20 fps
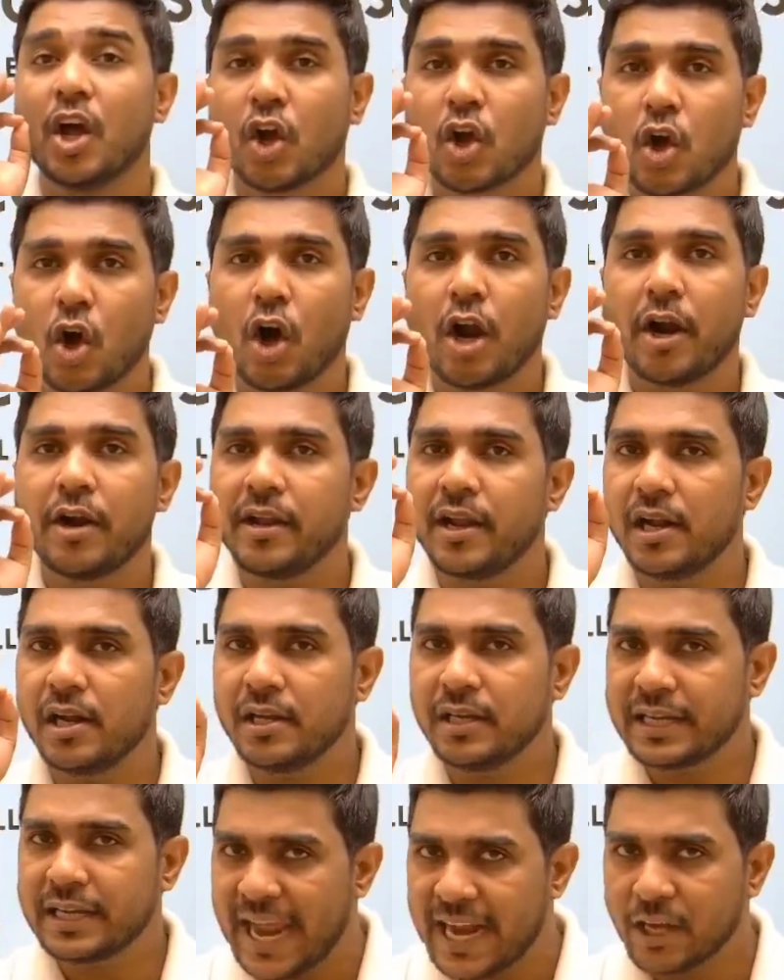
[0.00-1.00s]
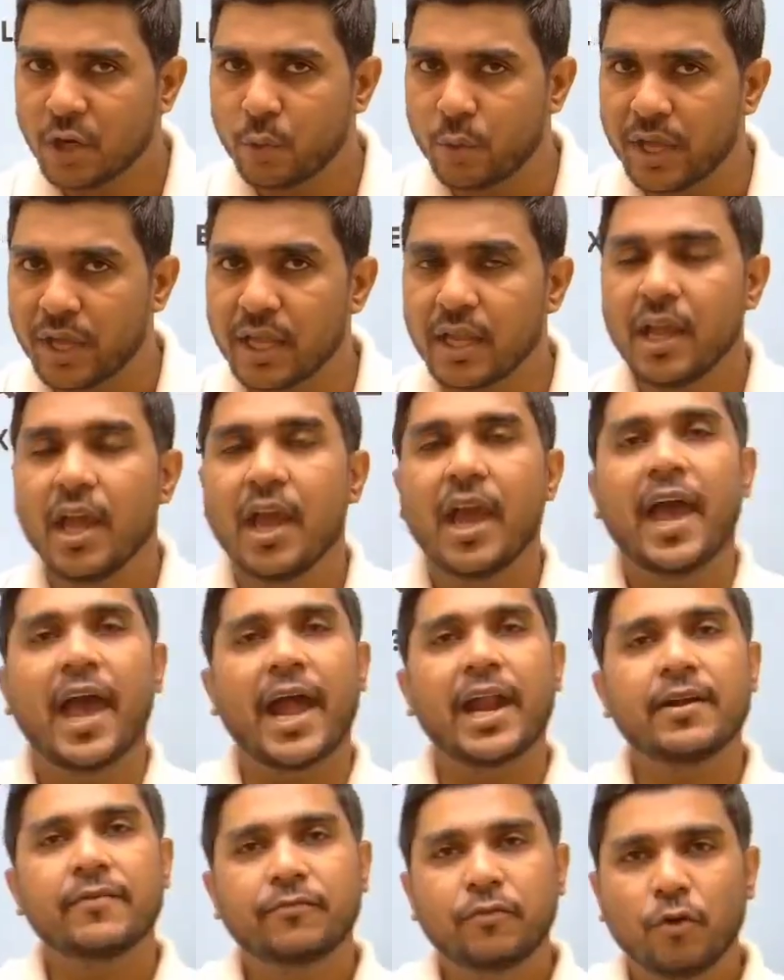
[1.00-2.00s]
corneal tattooing,
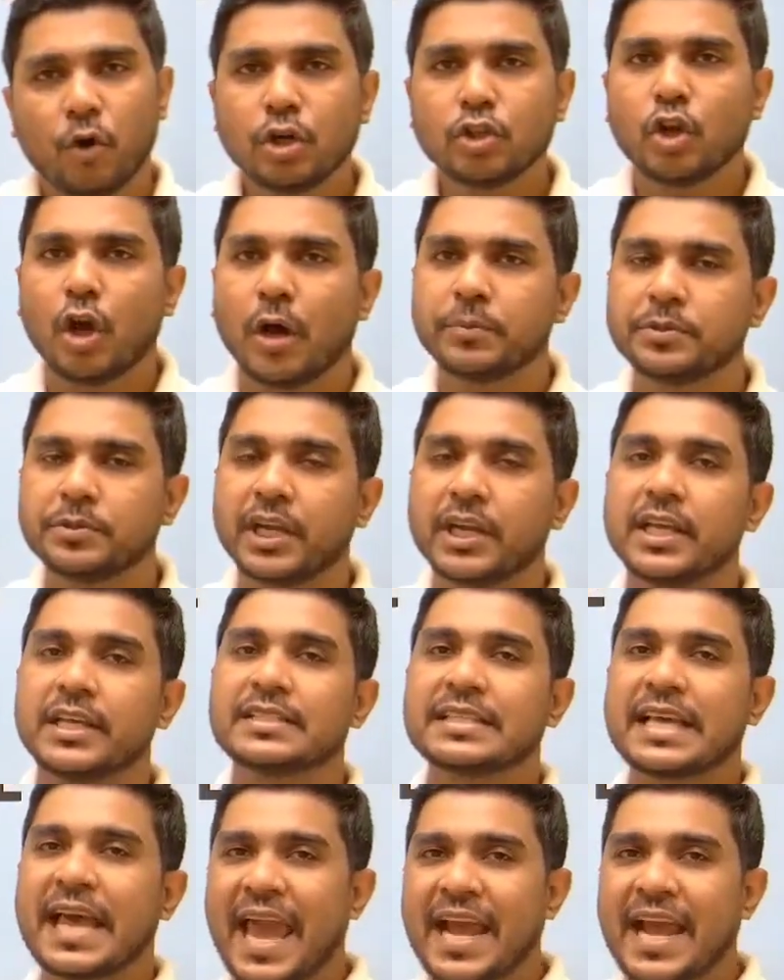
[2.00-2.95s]
and fourth option is